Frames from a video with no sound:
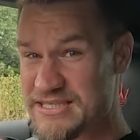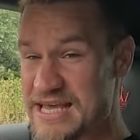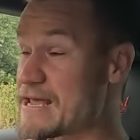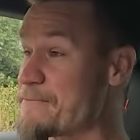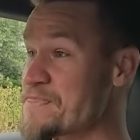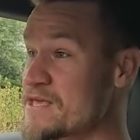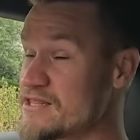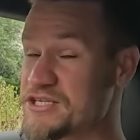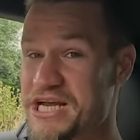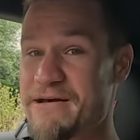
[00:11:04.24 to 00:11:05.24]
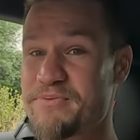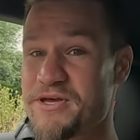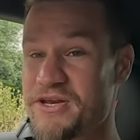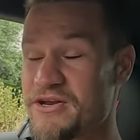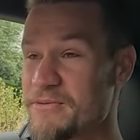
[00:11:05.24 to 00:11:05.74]
see the
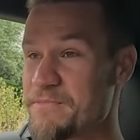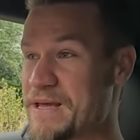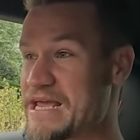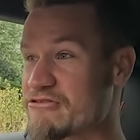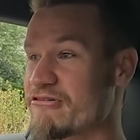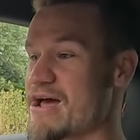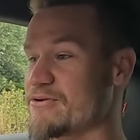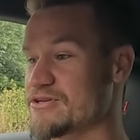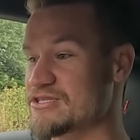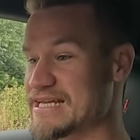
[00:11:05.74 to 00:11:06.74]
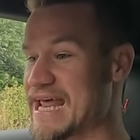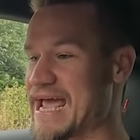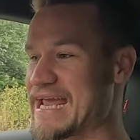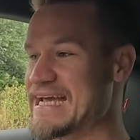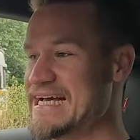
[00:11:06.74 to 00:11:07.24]
champion be crowned
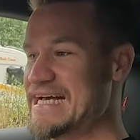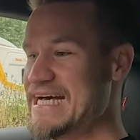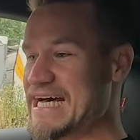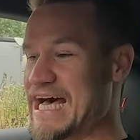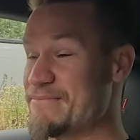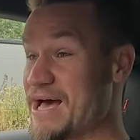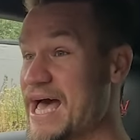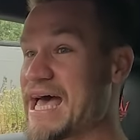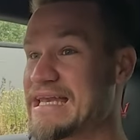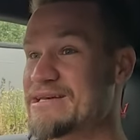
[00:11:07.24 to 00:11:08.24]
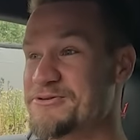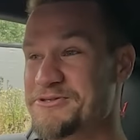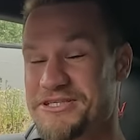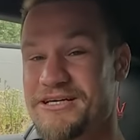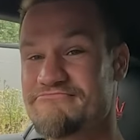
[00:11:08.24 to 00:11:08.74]
today, and
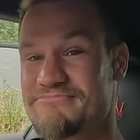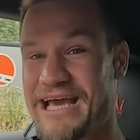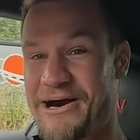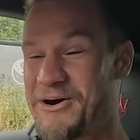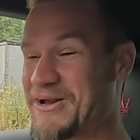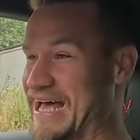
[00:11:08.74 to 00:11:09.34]
also get hot